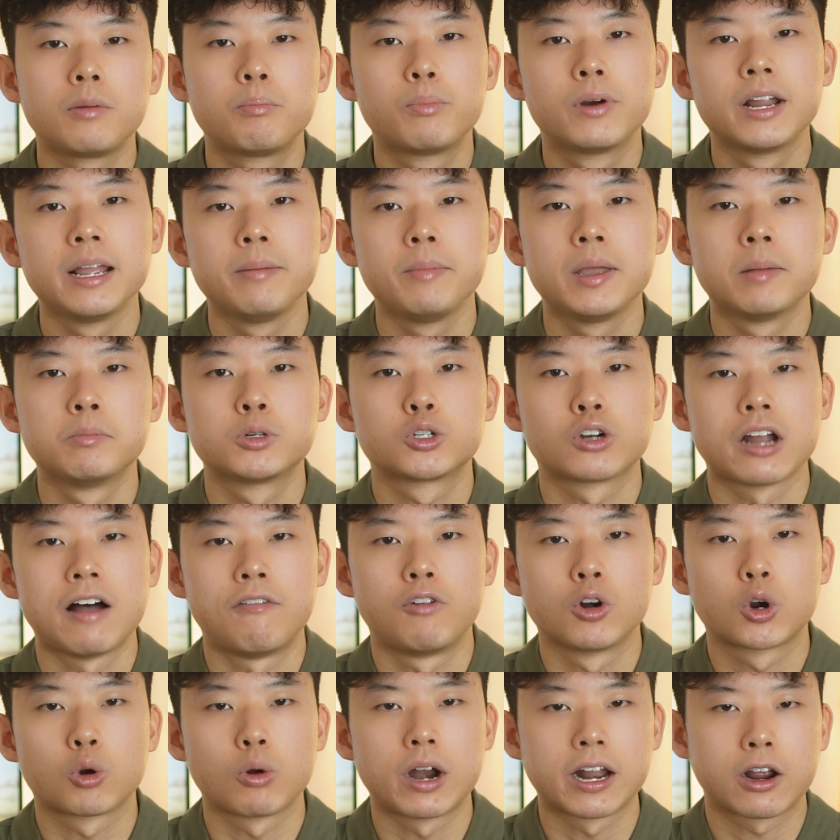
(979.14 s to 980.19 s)
premium
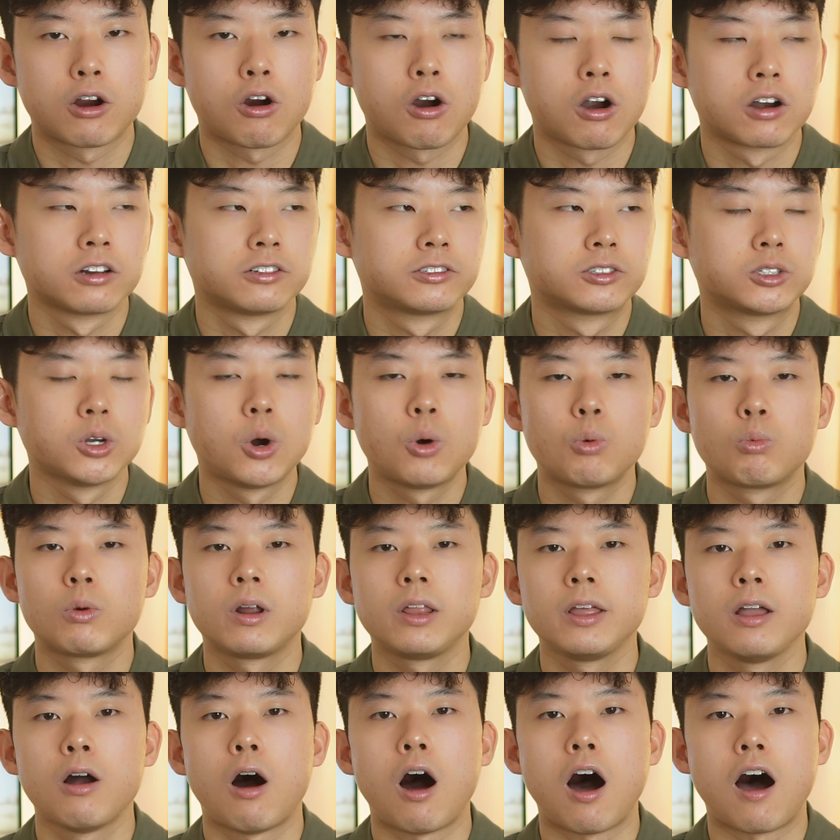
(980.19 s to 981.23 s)
travel credit cards don't
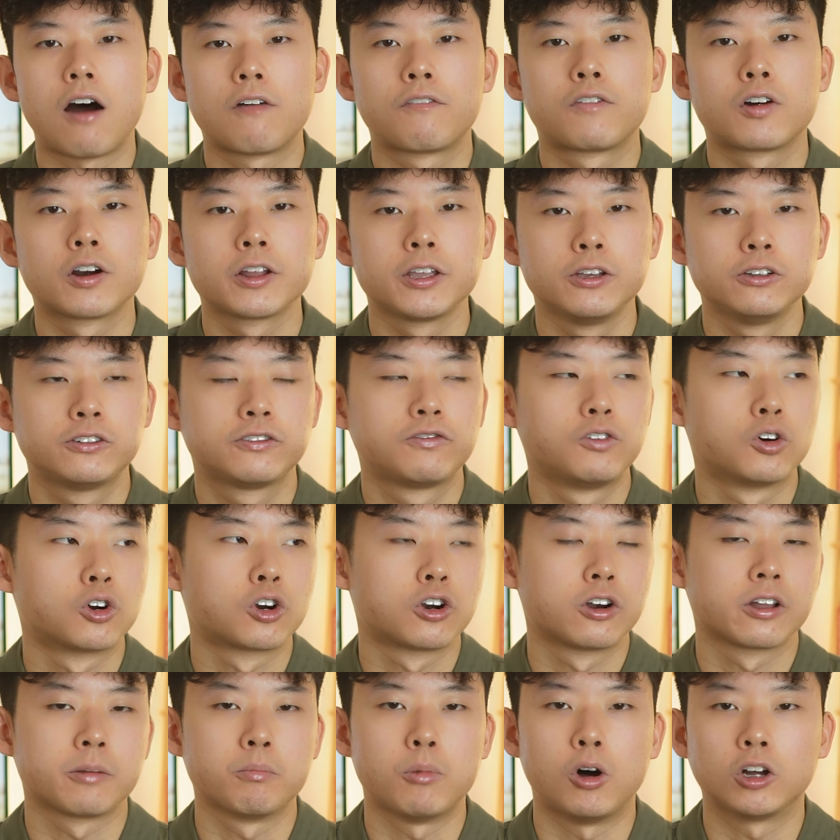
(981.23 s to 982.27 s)
really offer useful
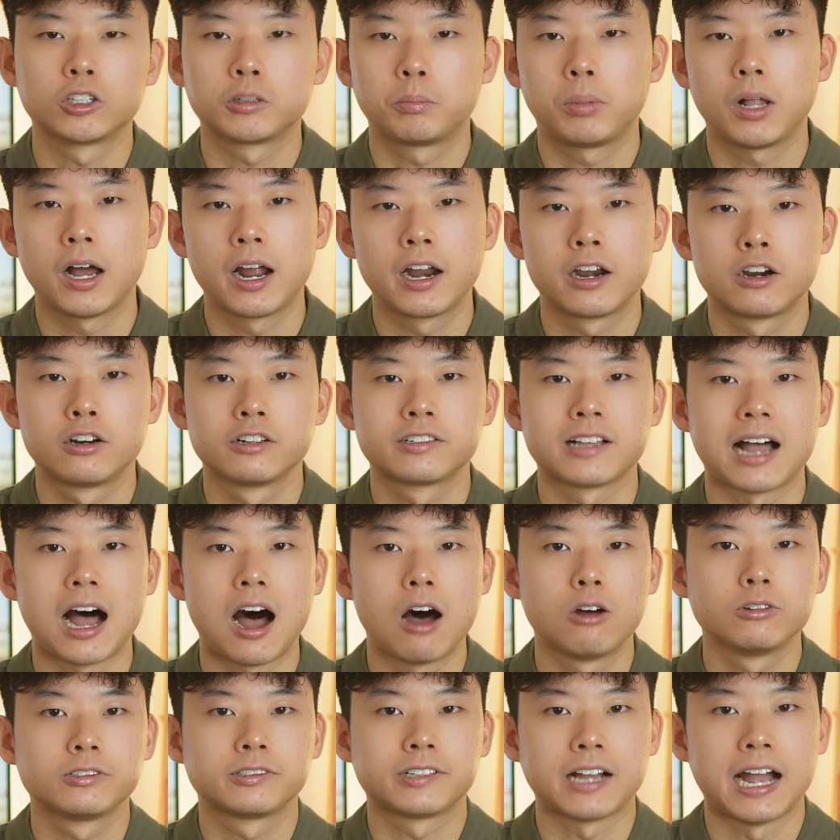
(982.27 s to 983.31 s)
earning multipliers
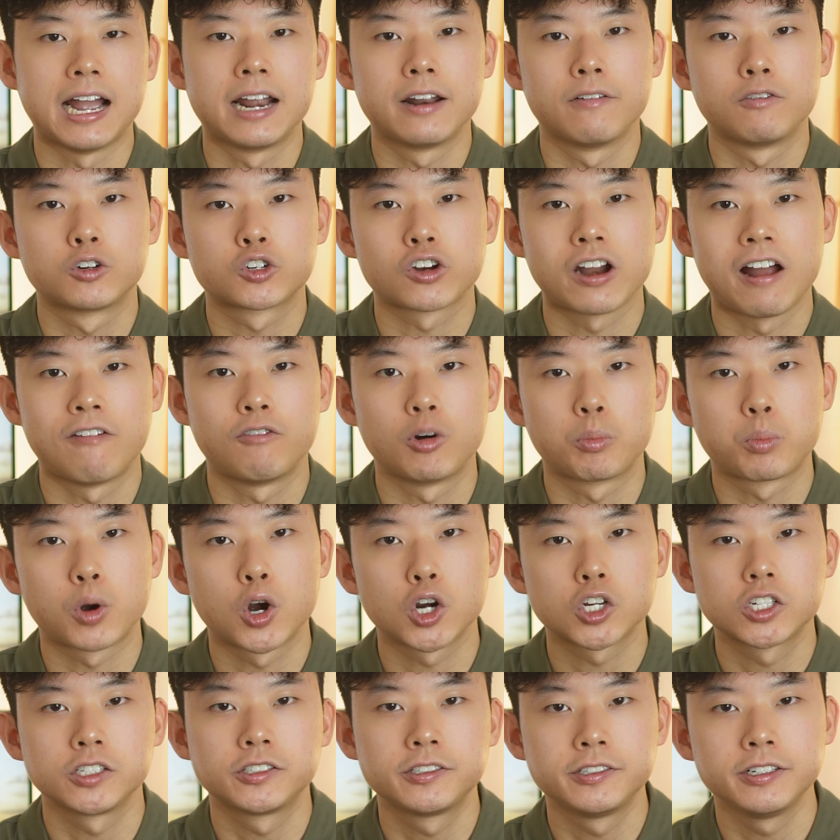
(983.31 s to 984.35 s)
outside of travel
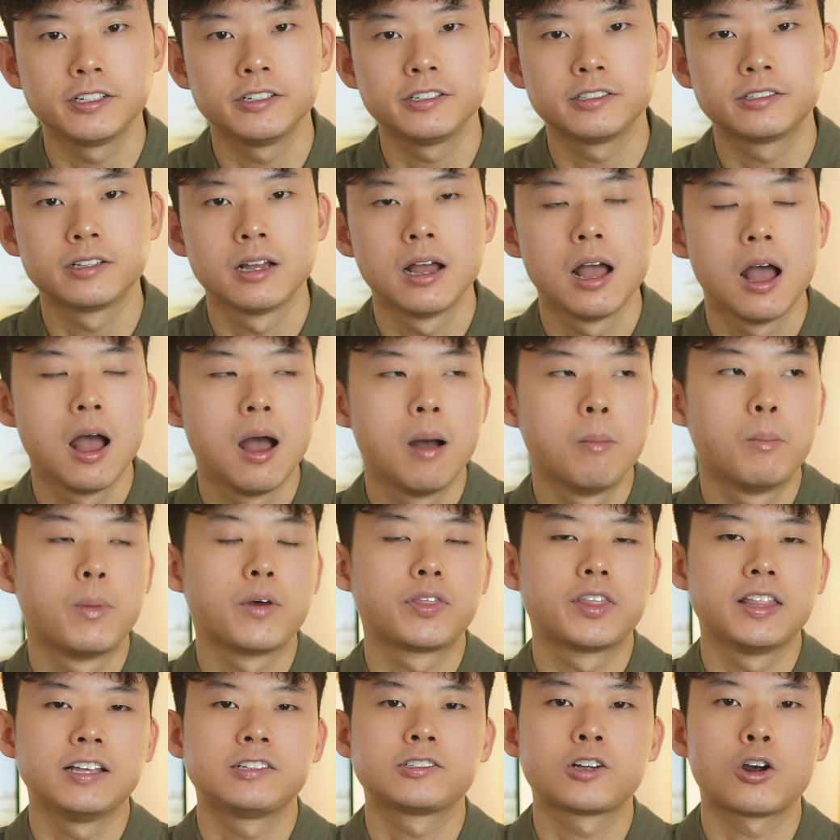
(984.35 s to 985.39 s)
purchases, but
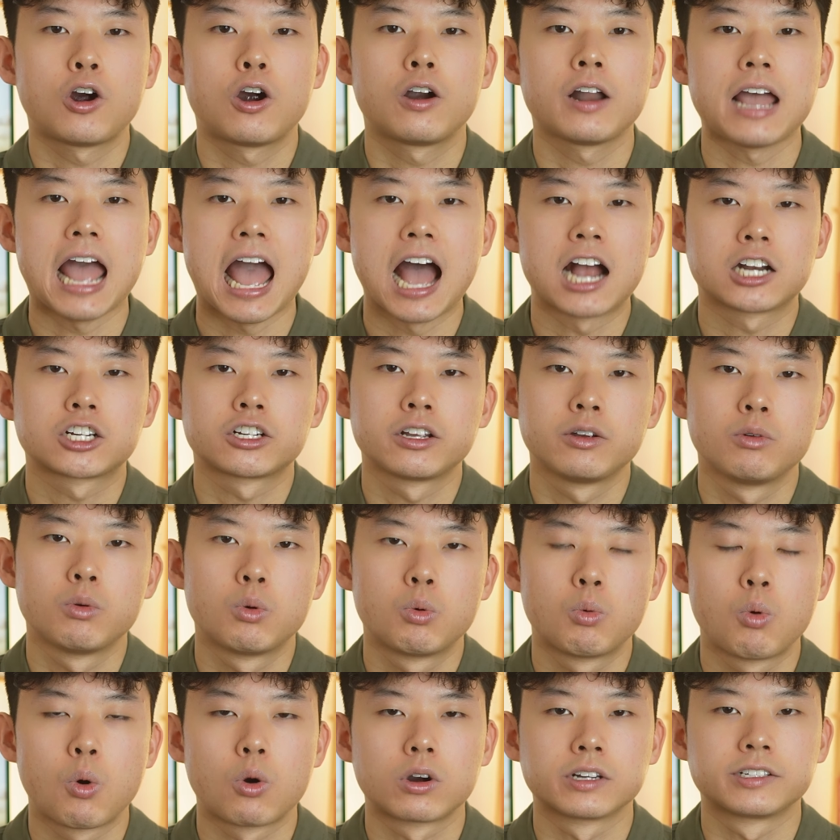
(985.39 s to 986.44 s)
this card actually
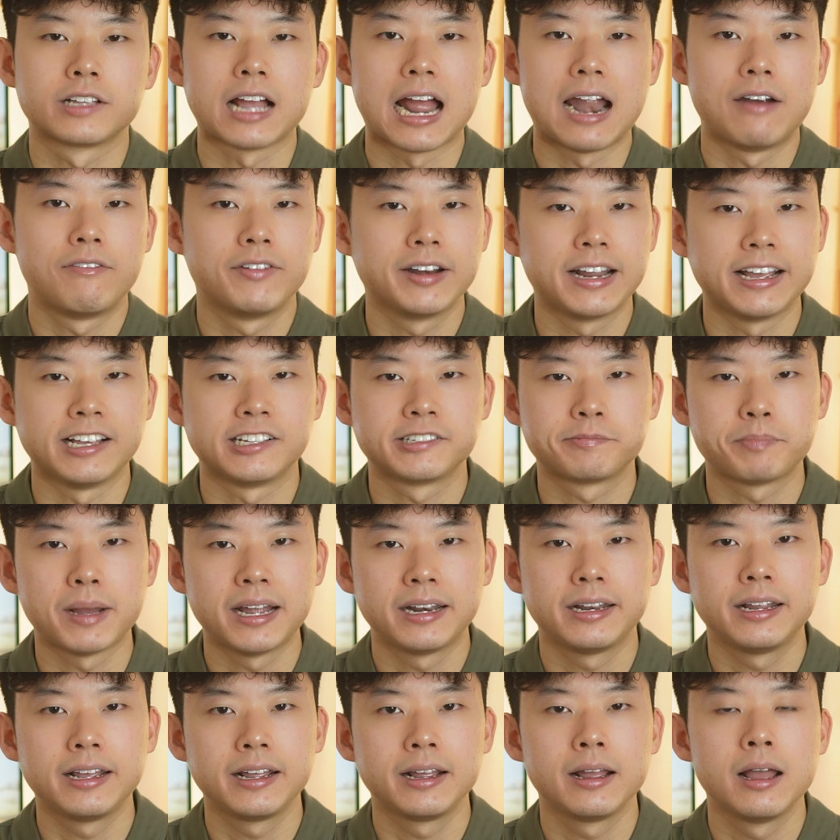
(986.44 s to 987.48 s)
rewards everyday
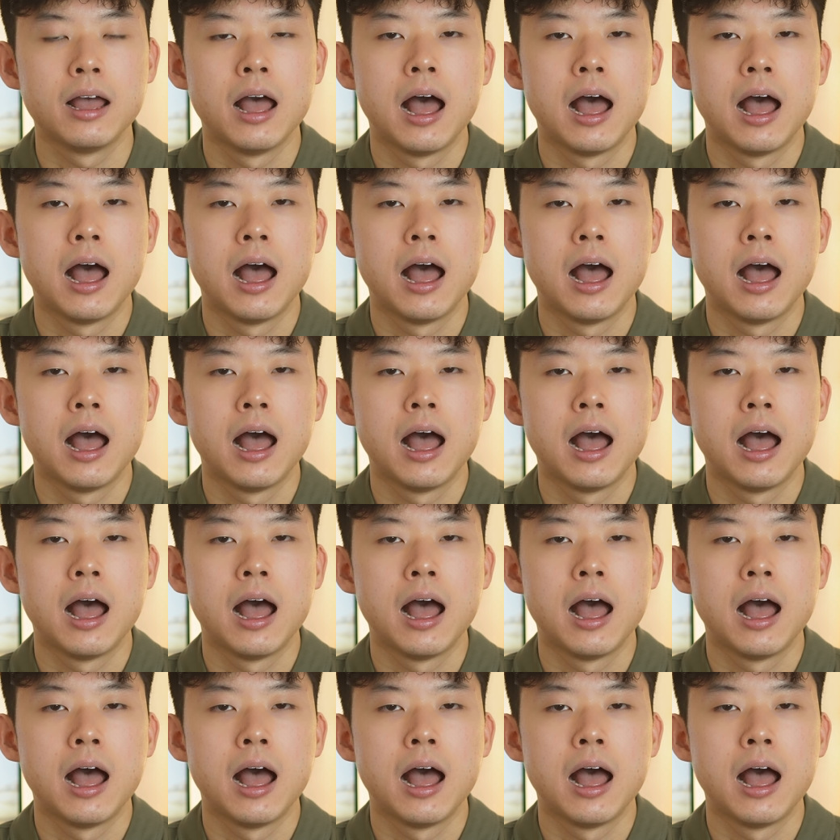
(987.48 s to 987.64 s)
spending